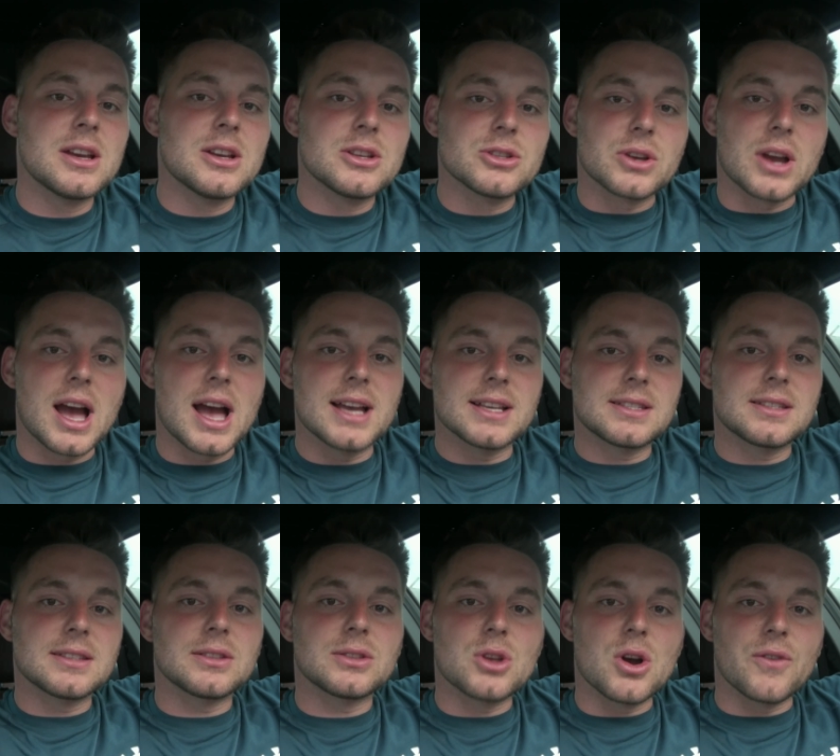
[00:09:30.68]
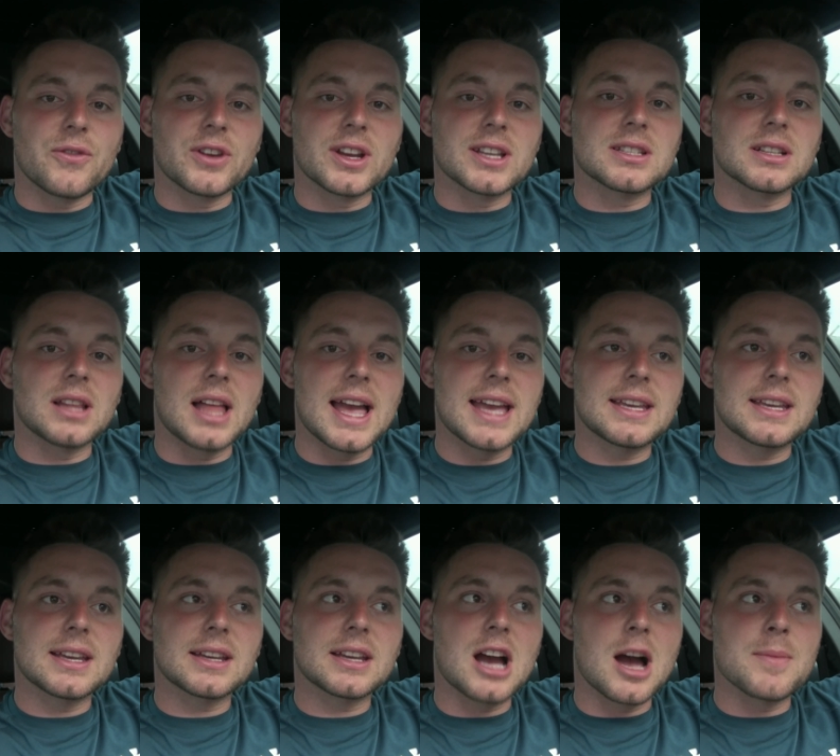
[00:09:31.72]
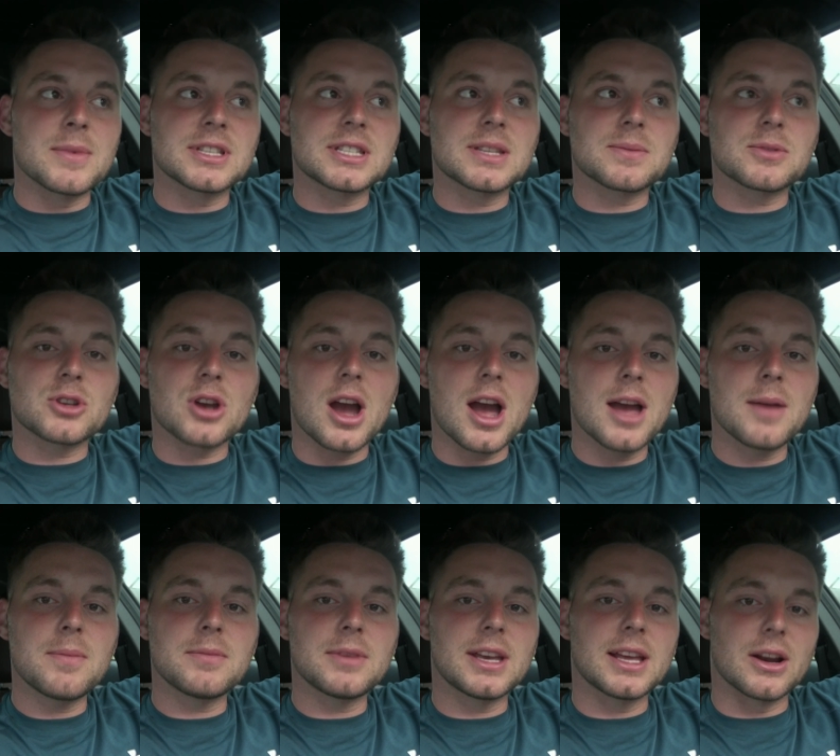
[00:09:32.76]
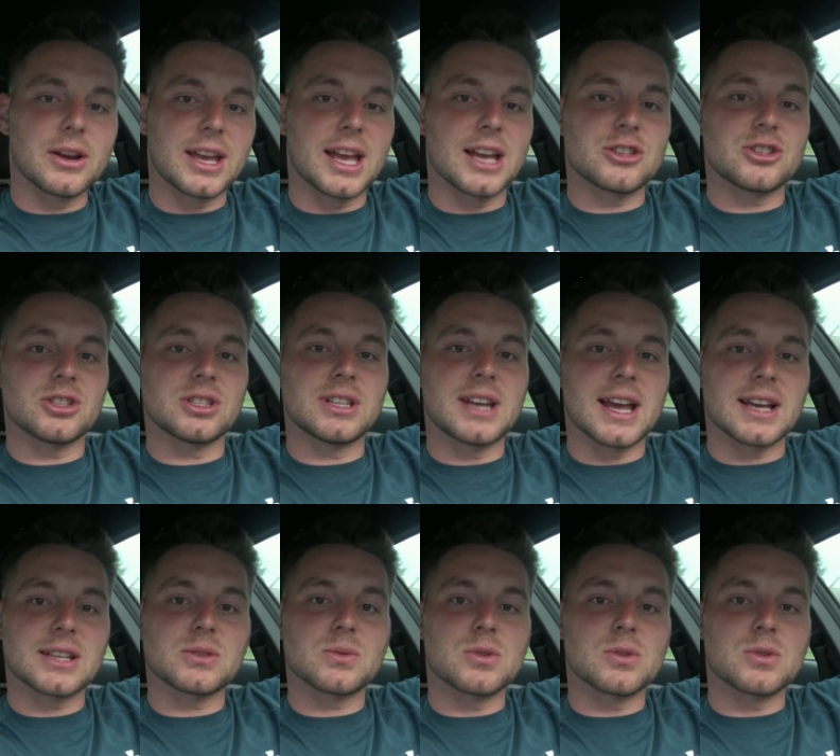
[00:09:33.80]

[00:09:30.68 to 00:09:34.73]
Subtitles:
So guys, don't forget to like, comment, and subscribe, and I'll catch you in the next